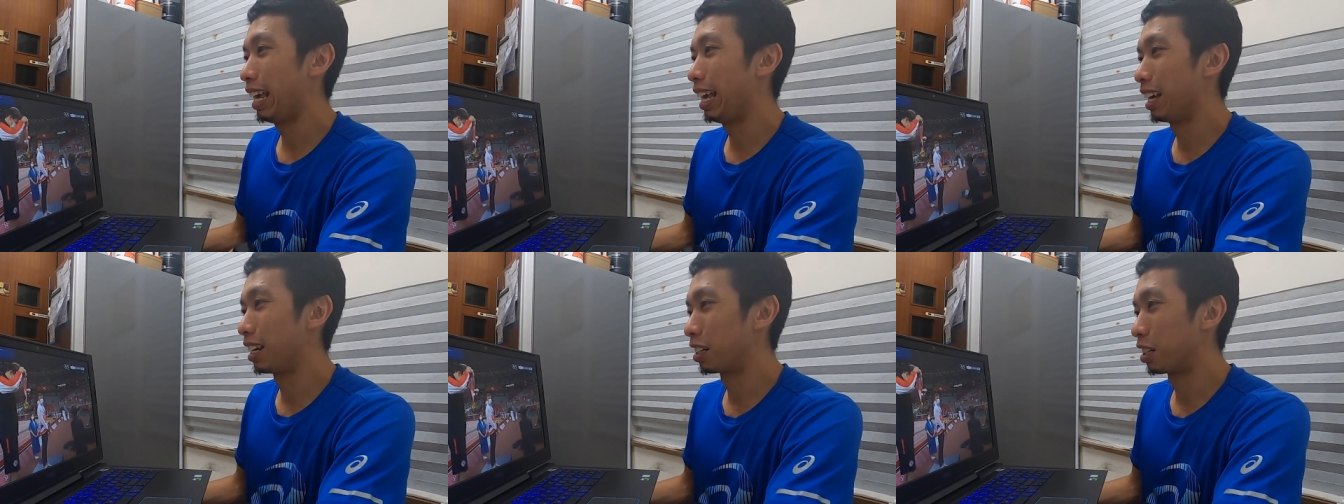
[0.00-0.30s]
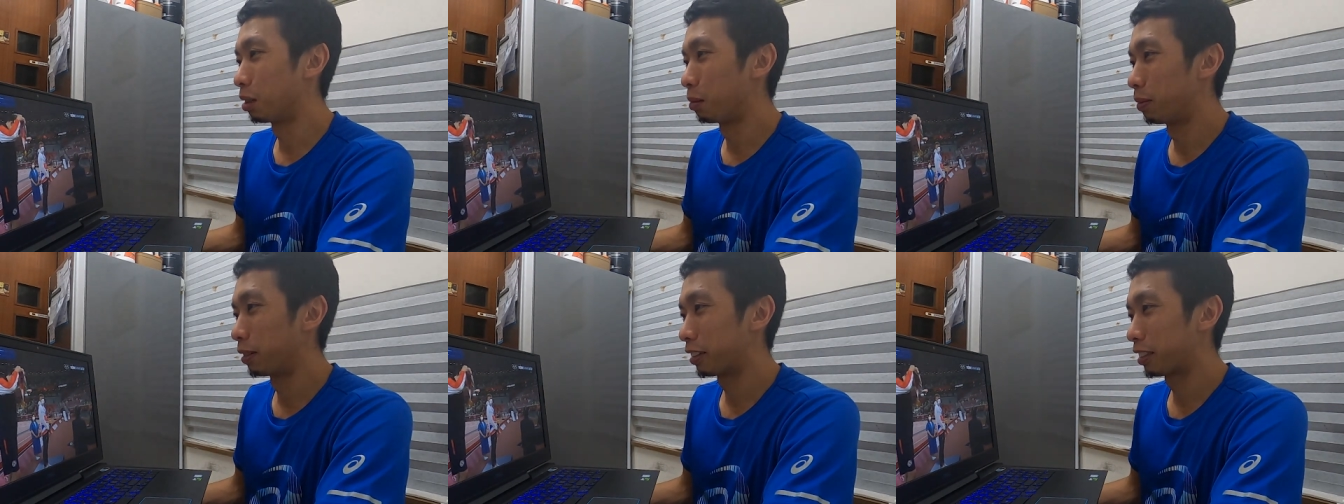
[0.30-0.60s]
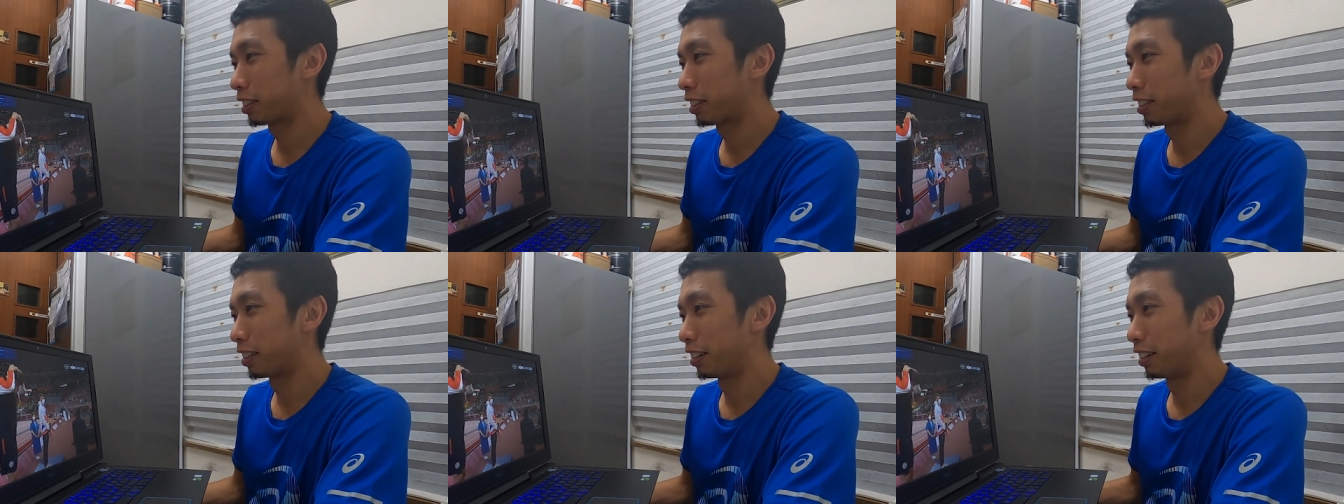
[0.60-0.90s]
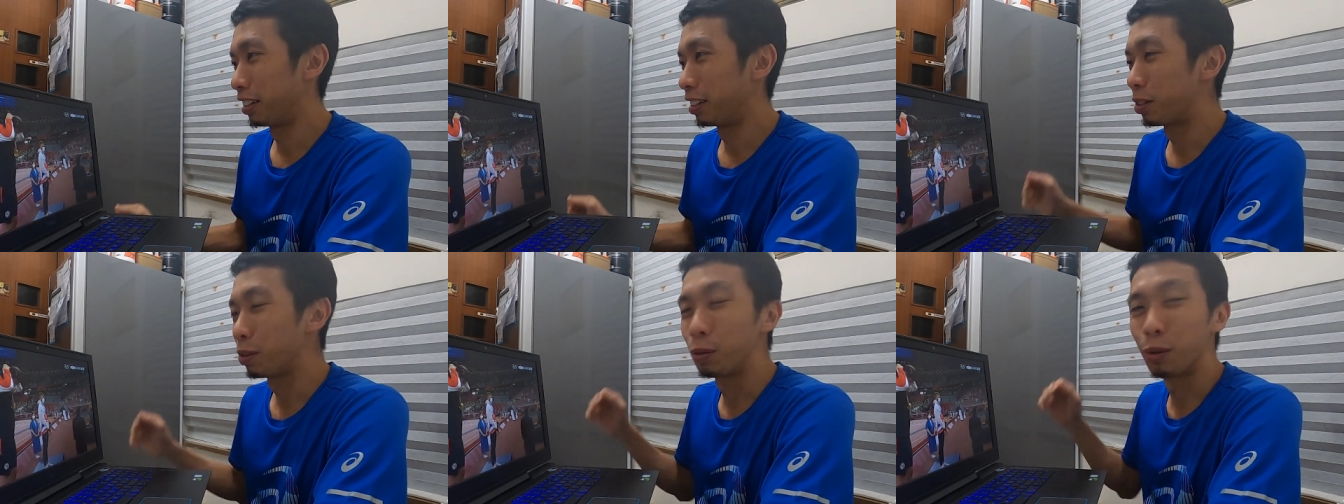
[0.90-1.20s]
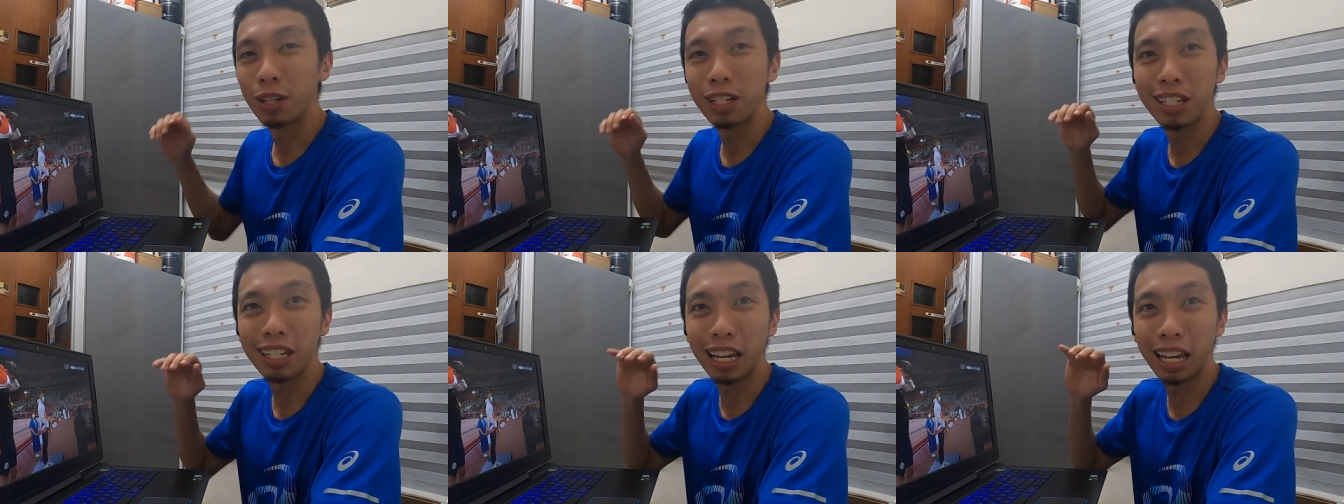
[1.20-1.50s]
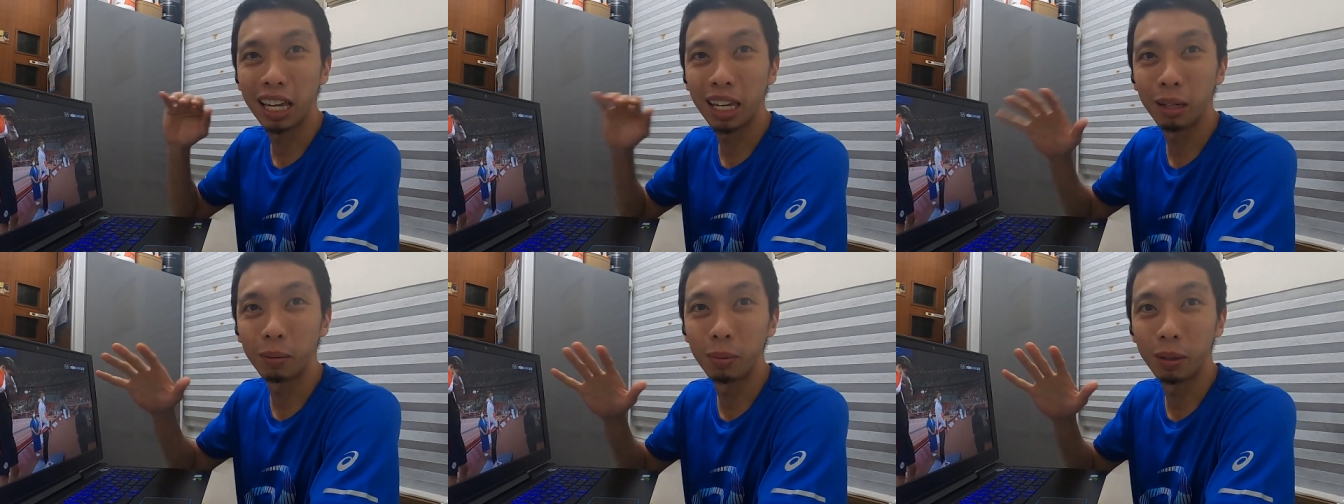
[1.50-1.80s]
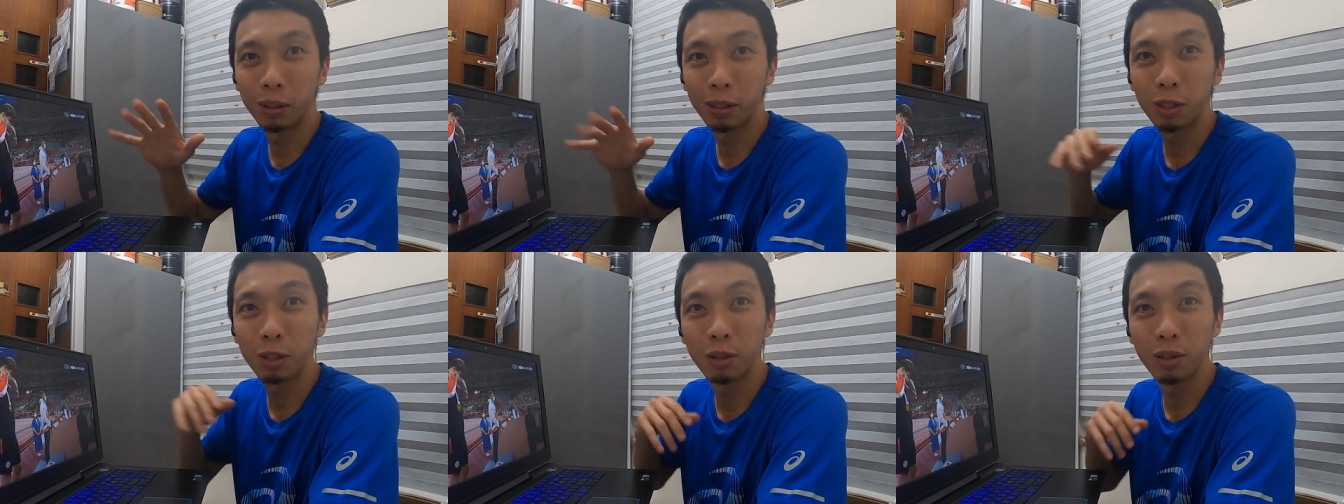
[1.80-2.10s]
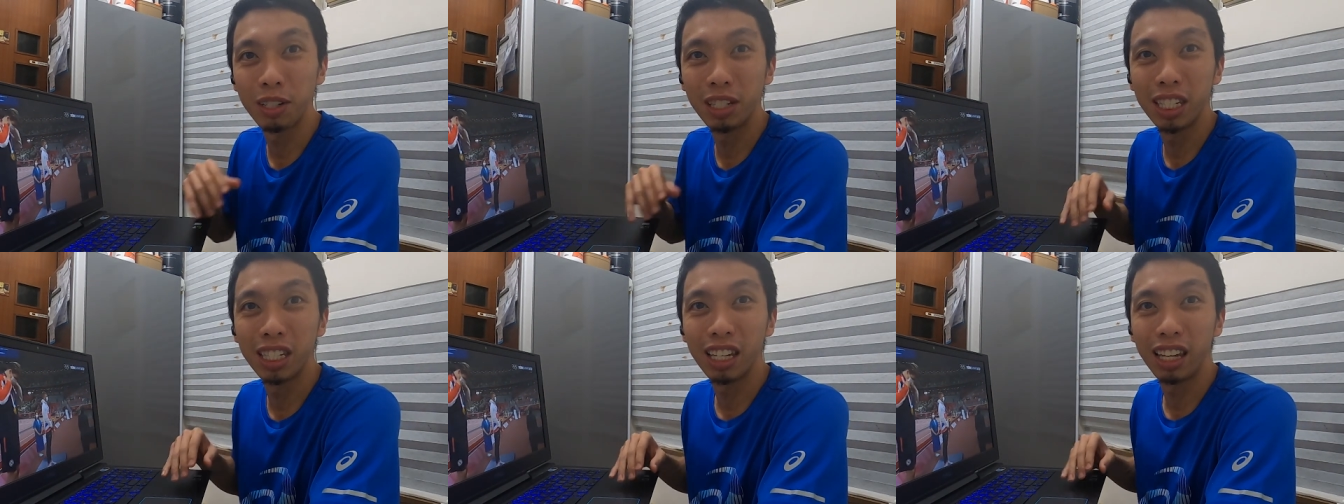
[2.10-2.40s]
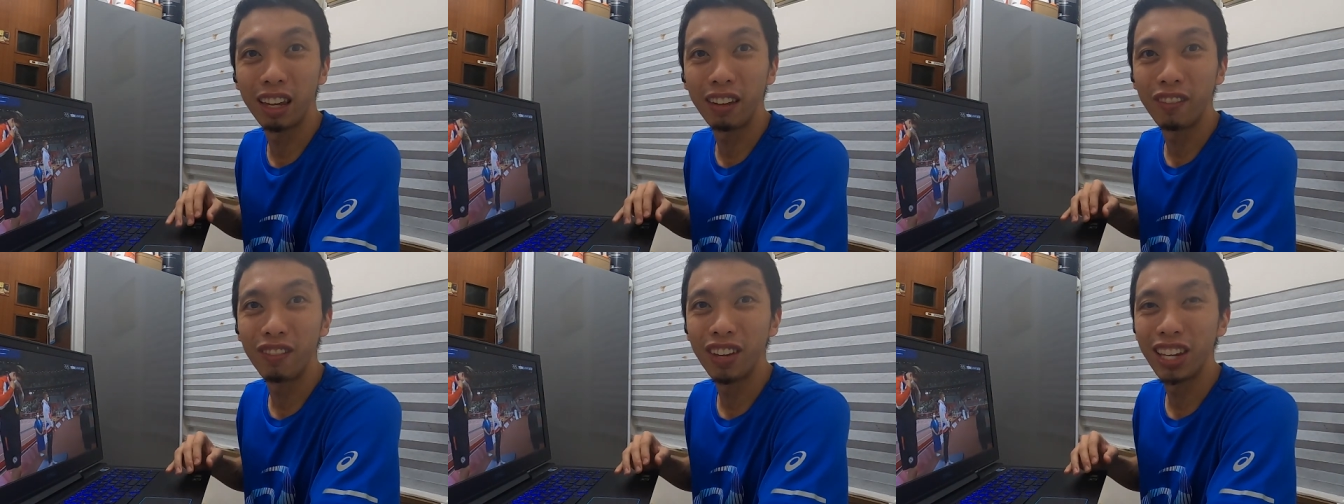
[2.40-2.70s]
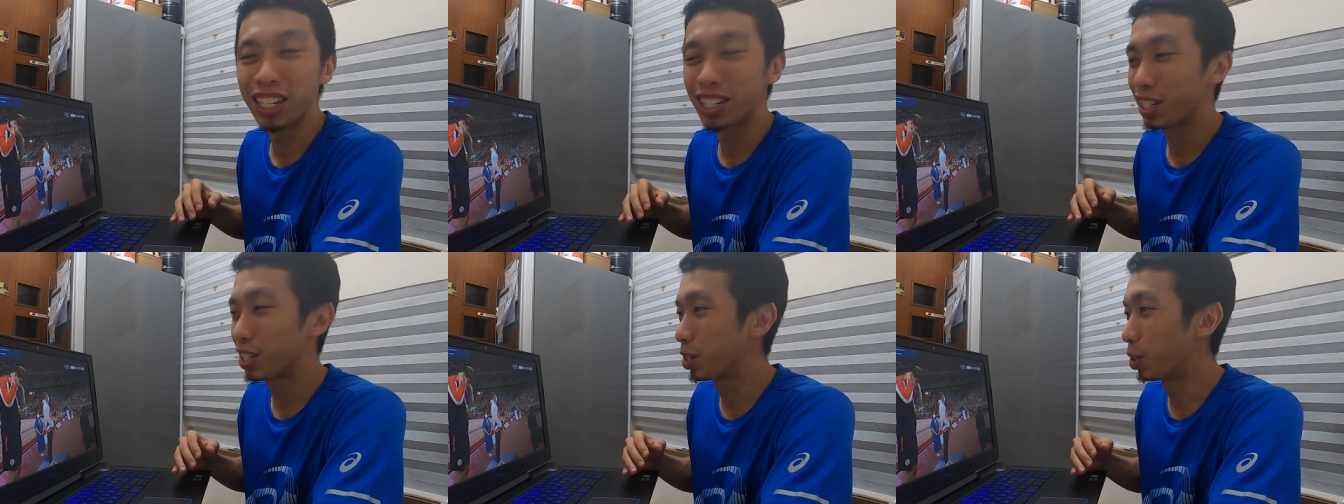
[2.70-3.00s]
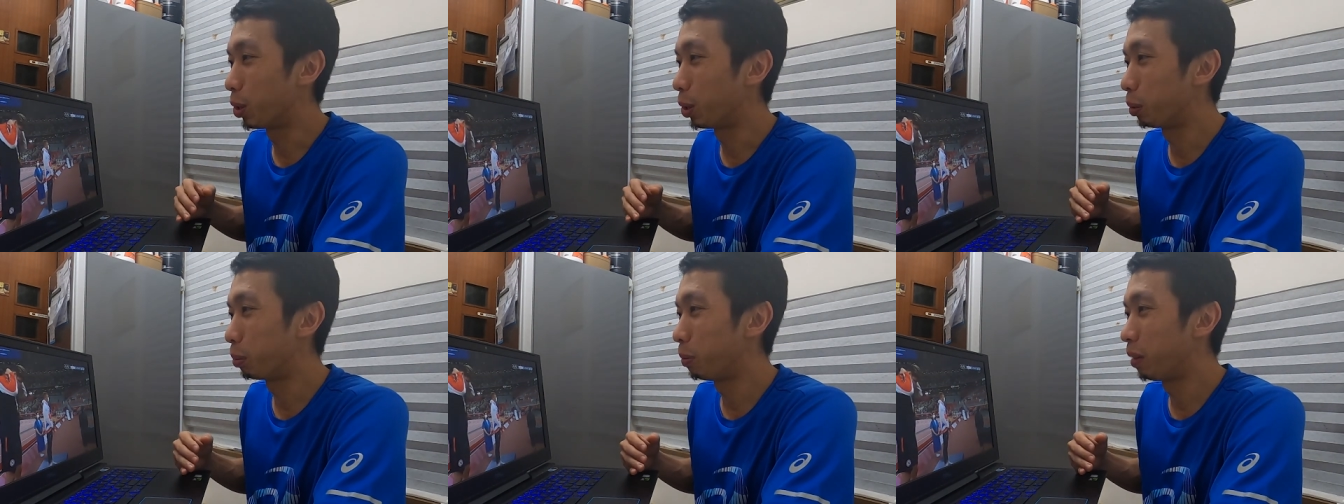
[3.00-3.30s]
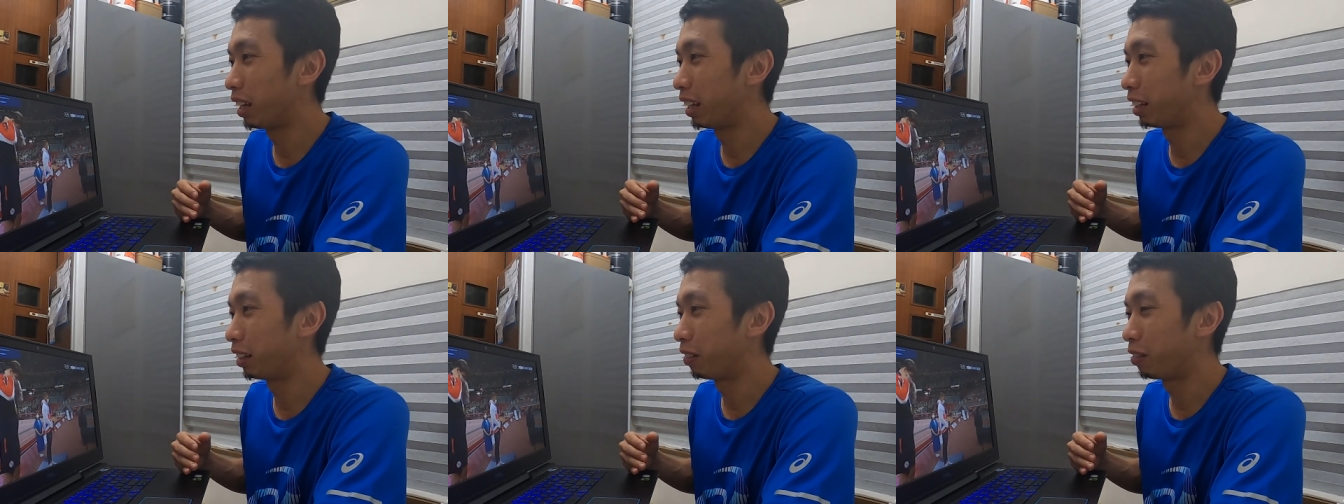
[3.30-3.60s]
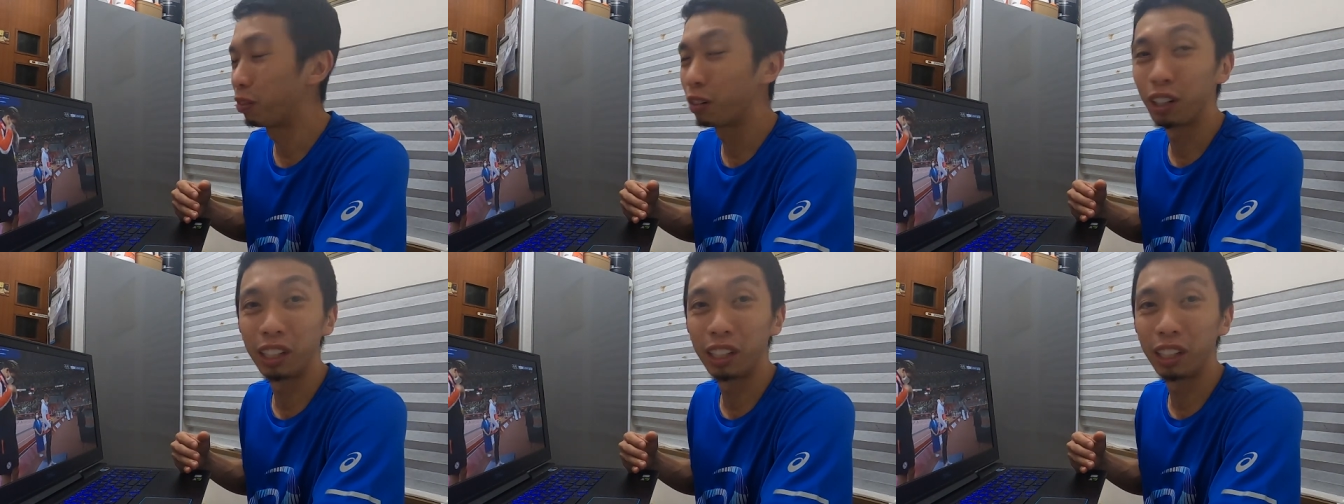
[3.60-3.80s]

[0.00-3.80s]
Ingebrigtsen was able to receive his gold medal